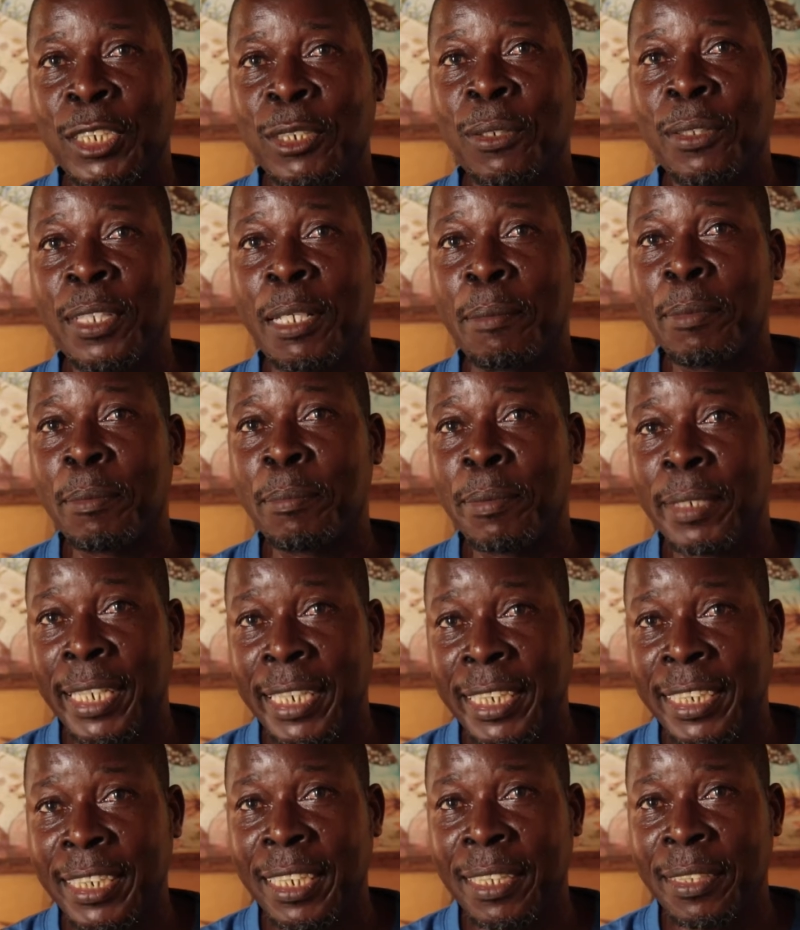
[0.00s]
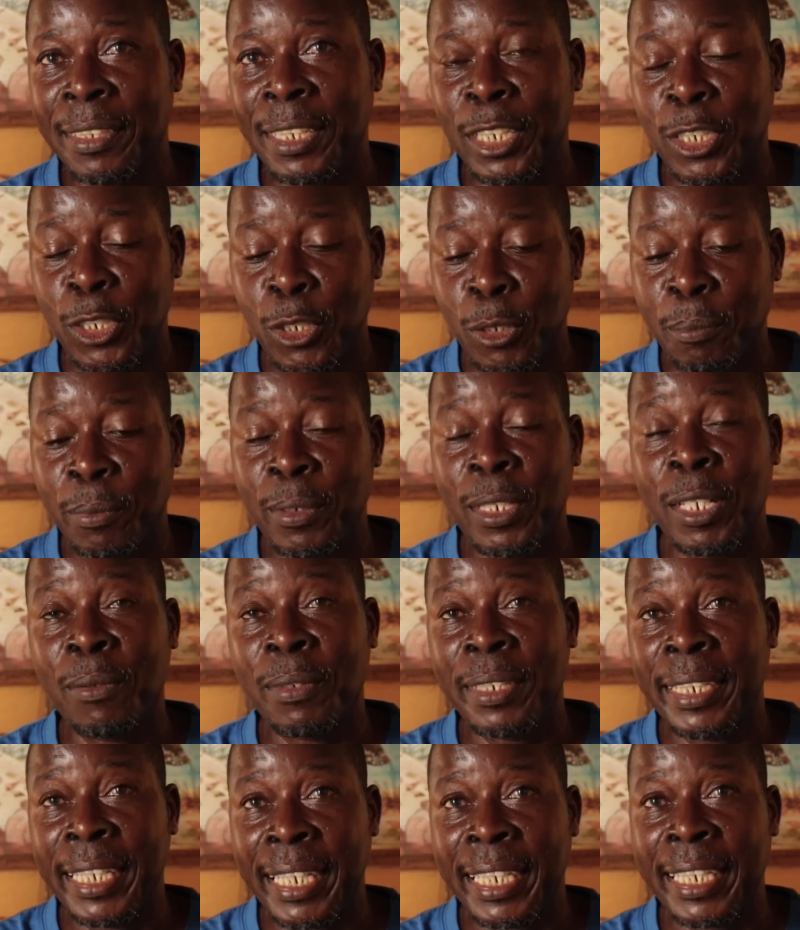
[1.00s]
So their population, they drop
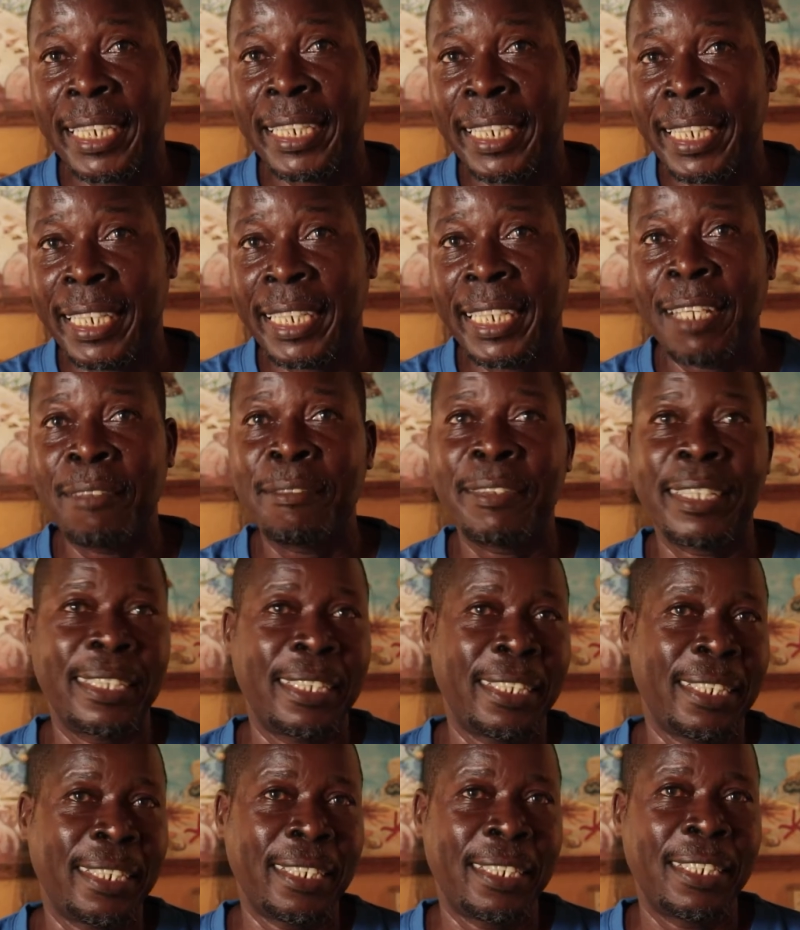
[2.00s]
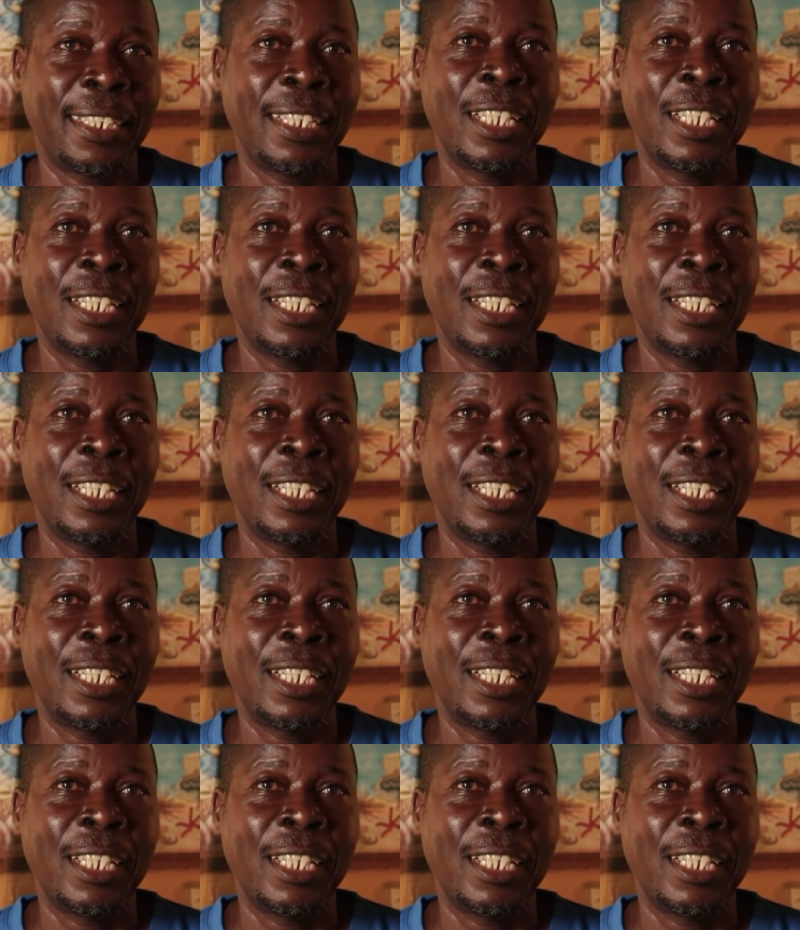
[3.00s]
down day, day after day.